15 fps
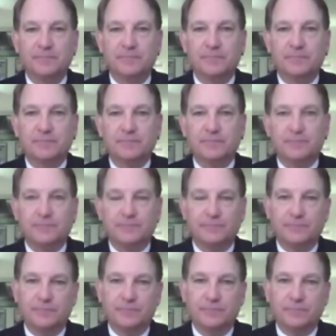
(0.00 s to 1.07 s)

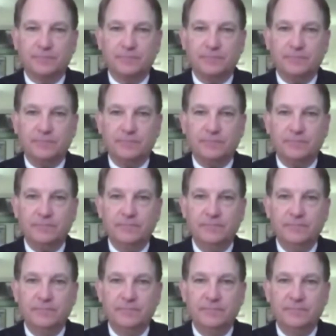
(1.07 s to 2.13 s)

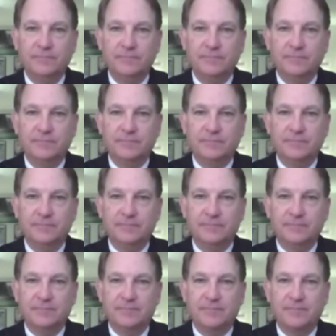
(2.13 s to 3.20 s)

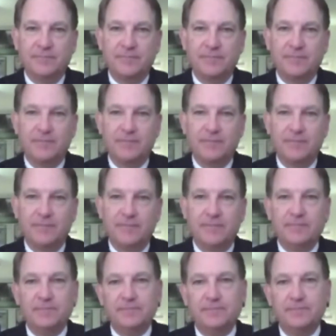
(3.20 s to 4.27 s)

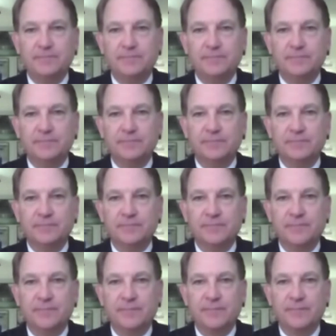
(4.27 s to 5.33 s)

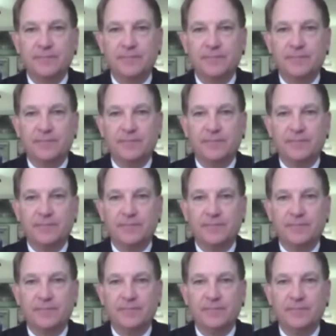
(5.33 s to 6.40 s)

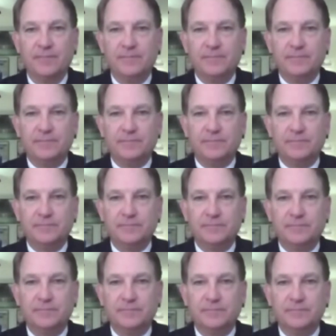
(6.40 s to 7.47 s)

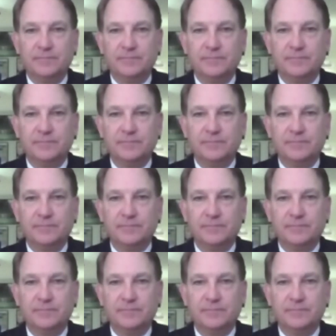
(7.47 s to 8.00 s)
(silent)